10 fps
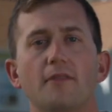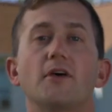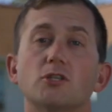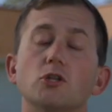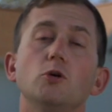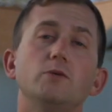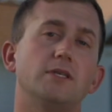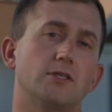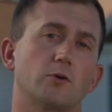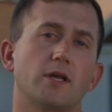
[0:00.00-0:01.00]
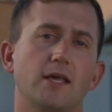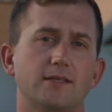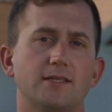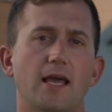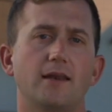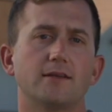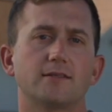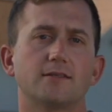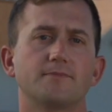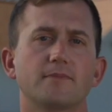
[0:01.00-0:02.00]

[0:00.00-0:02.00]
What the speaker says: thus losing its organic status.